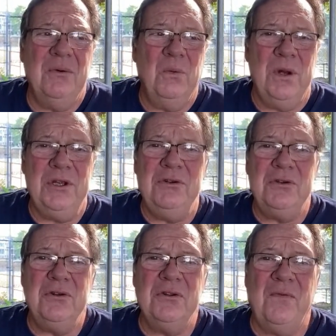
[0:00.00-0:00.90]
when you
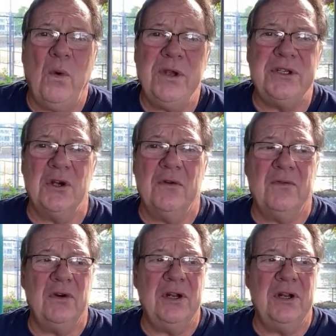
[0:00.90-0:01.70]
do the voiceover,